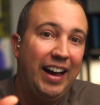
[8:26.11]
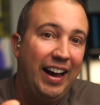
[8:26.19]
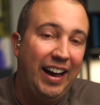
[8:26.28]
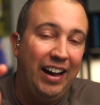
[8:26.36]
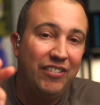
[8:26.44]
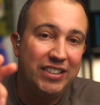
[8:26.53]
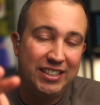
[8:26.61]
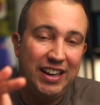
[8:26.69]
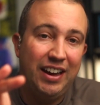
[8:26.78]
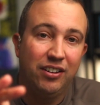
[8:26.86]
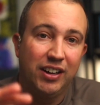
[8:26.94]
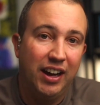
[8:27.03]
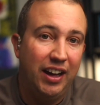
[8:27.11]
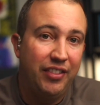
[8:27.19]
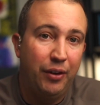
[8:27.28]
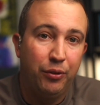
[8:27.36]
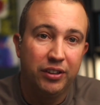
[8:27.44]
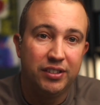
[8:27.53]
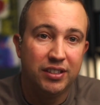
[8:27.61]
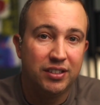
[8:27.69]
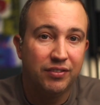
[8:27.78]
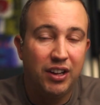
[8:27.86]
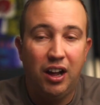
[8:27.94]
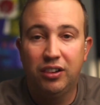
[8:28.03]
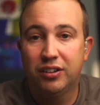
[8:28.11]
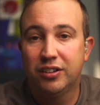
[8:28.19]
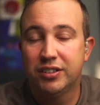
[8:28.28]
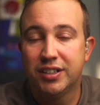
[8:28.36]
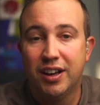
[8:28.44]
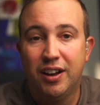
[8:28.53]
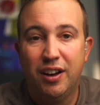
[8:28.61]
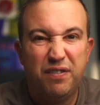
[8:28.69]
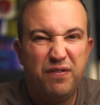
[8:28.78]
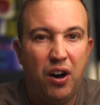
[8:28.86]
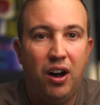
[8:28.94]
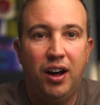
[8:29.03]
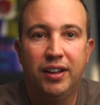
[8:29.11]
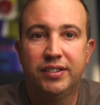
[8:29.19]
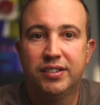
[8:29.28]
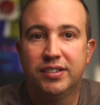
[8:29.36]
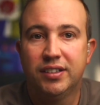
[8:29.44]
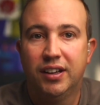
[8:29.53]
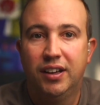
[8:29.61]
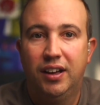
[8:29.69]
I have a style guide that will consist of colors, fonts,